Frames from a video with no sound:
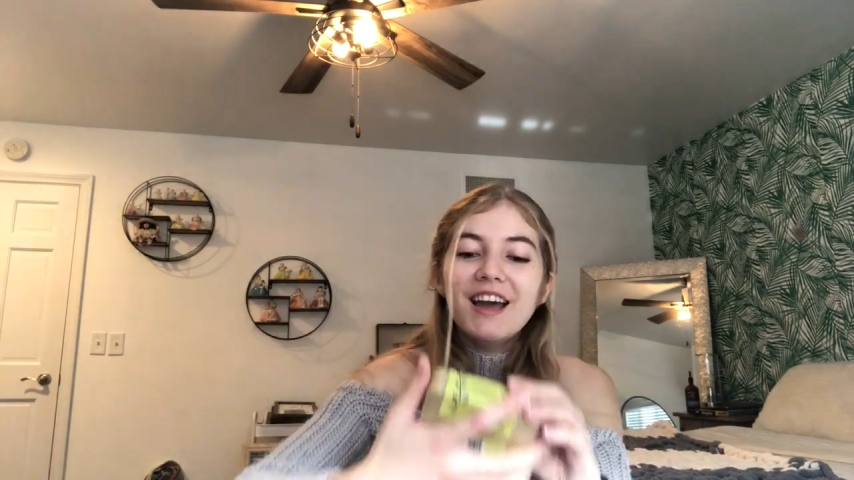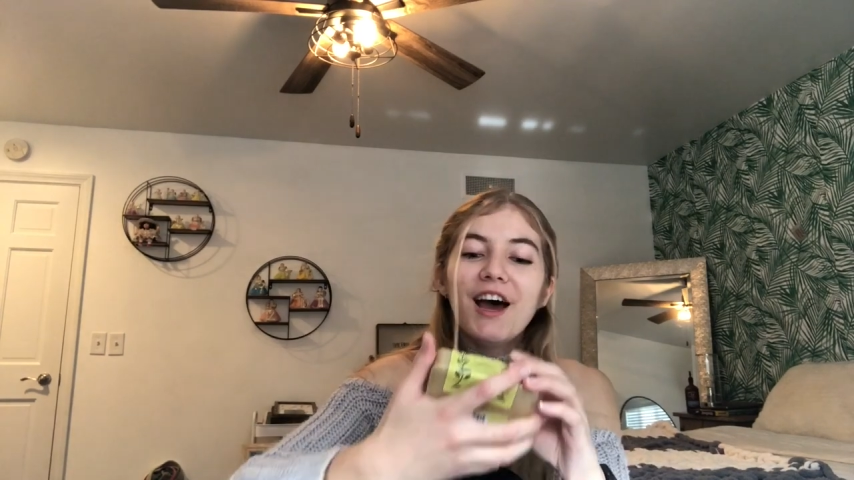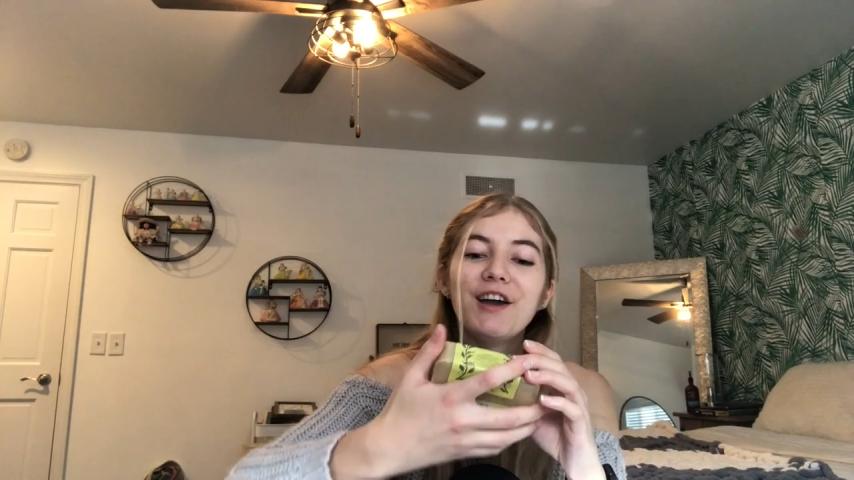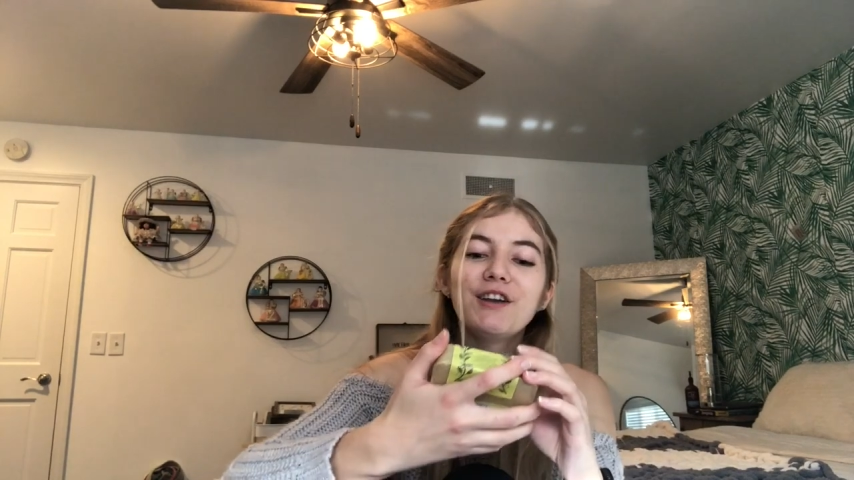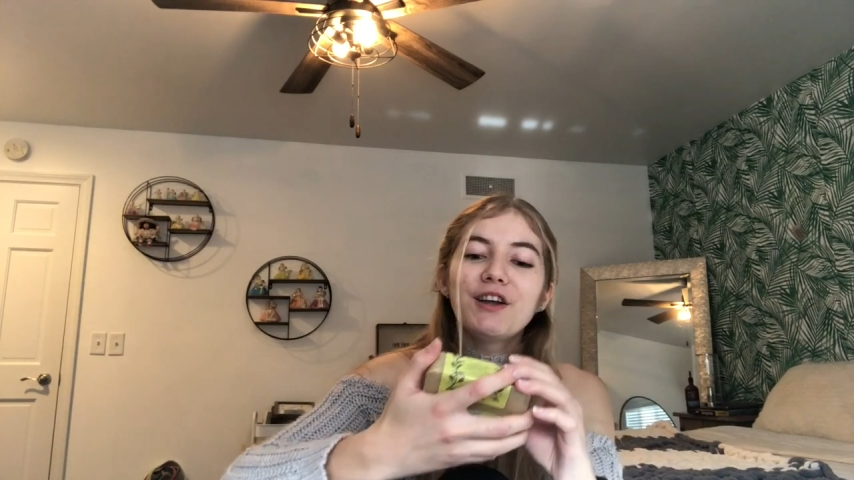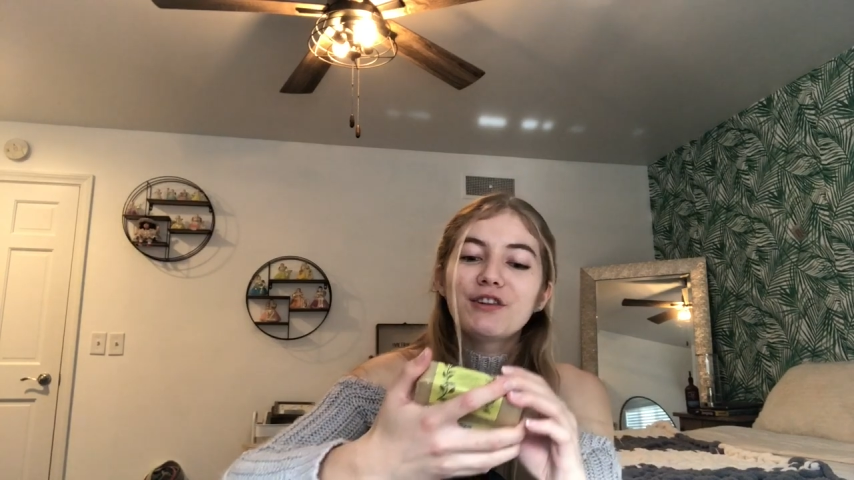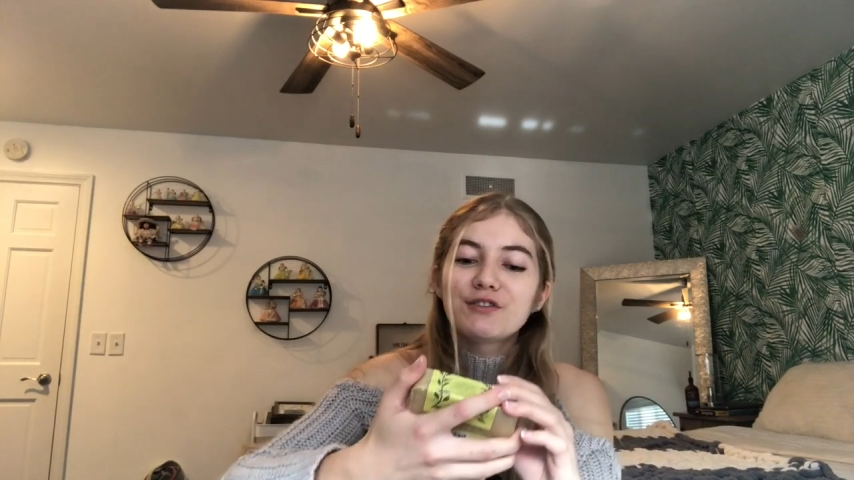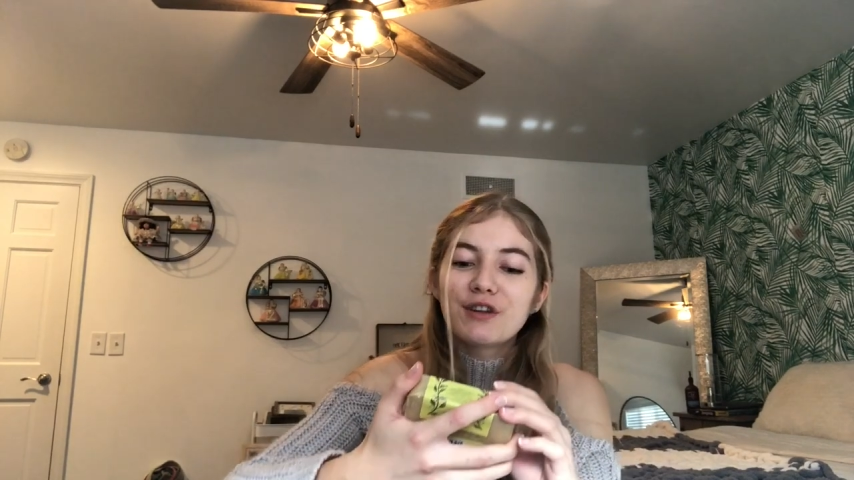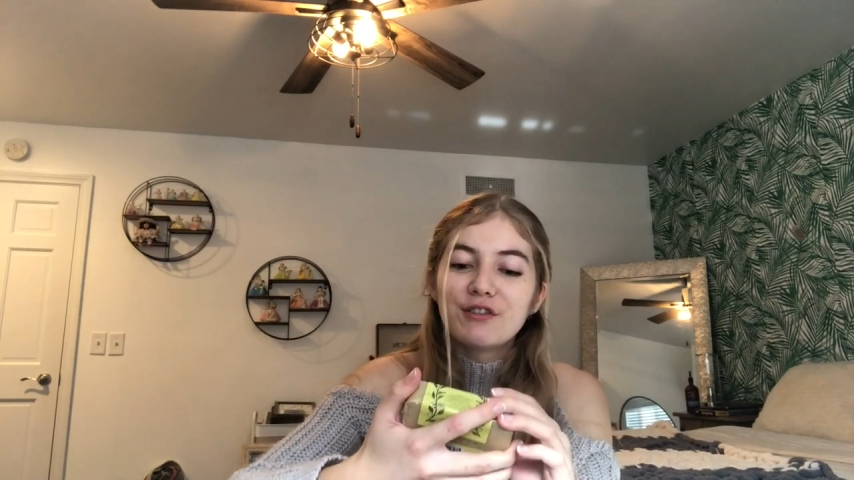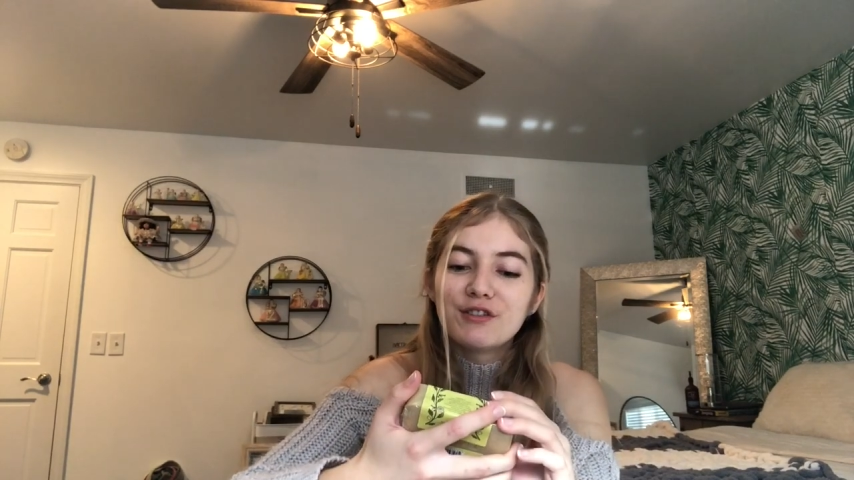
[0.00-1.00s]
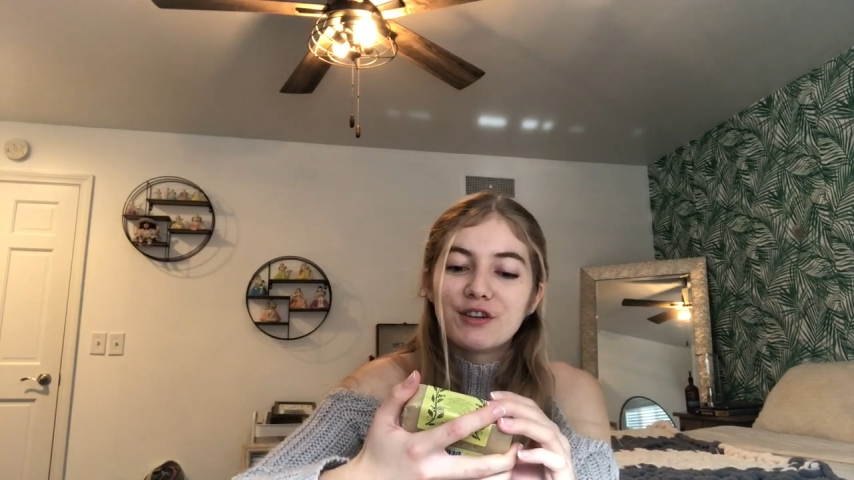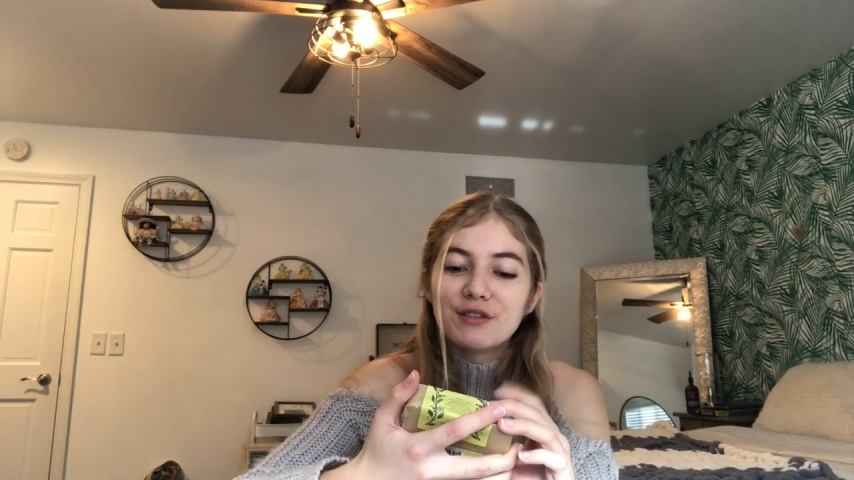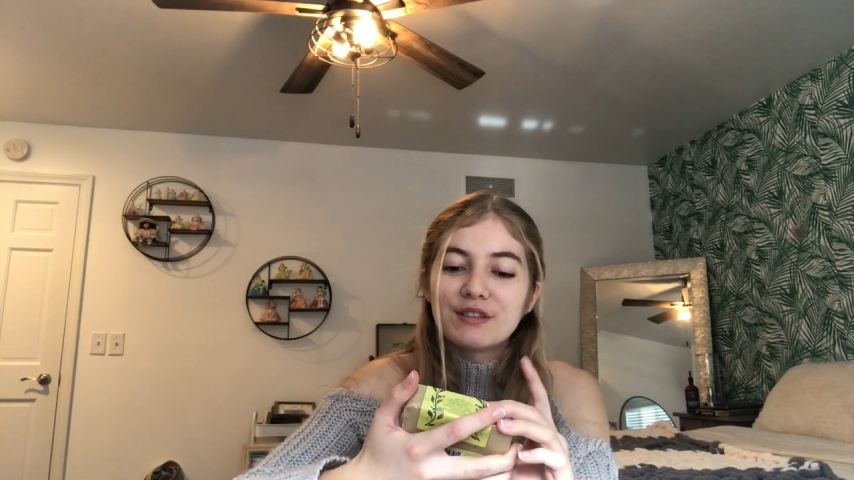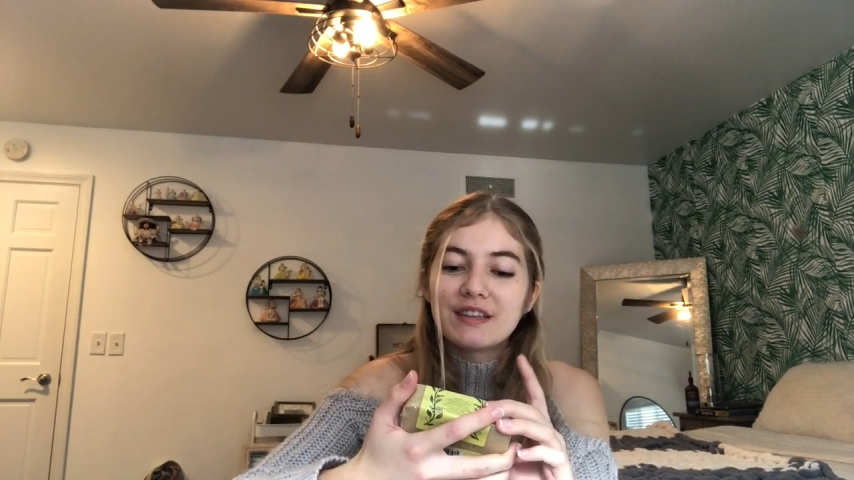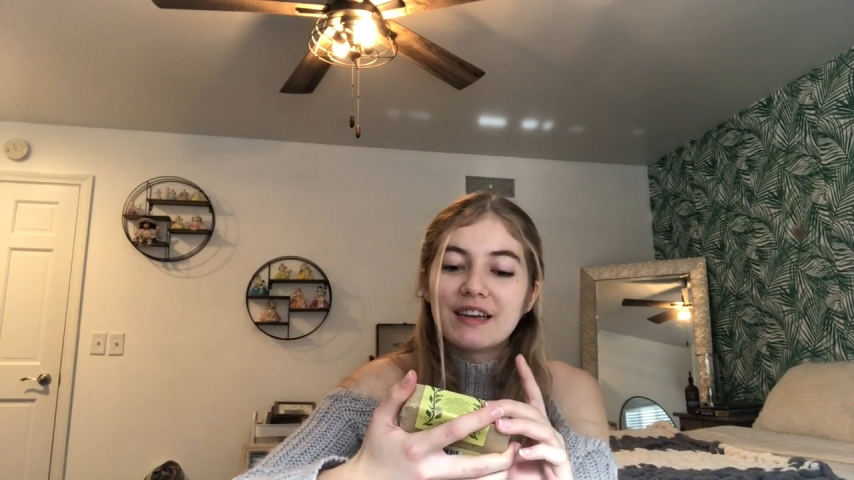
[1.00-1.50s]
another Trader
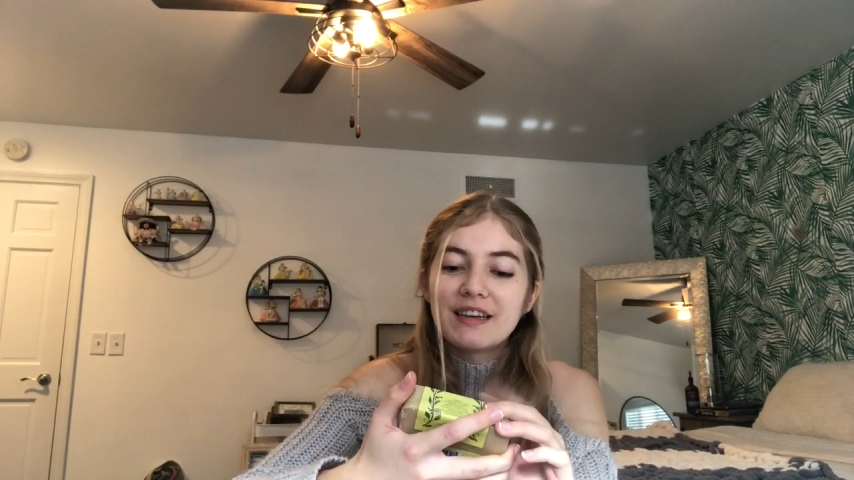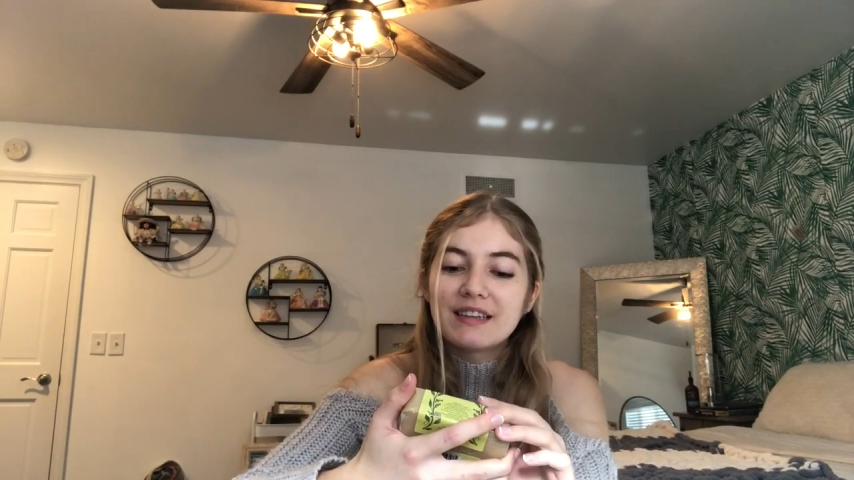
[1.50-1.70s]
Joe's thing.